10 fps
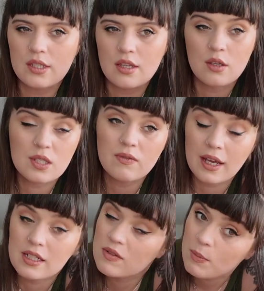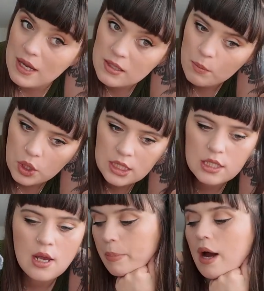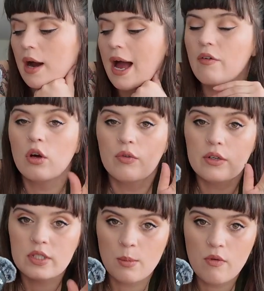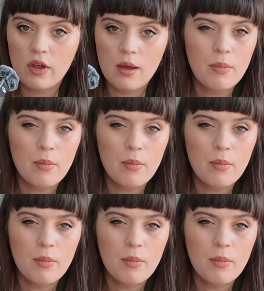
the use of negative space in prints, but I have got rid of some of it.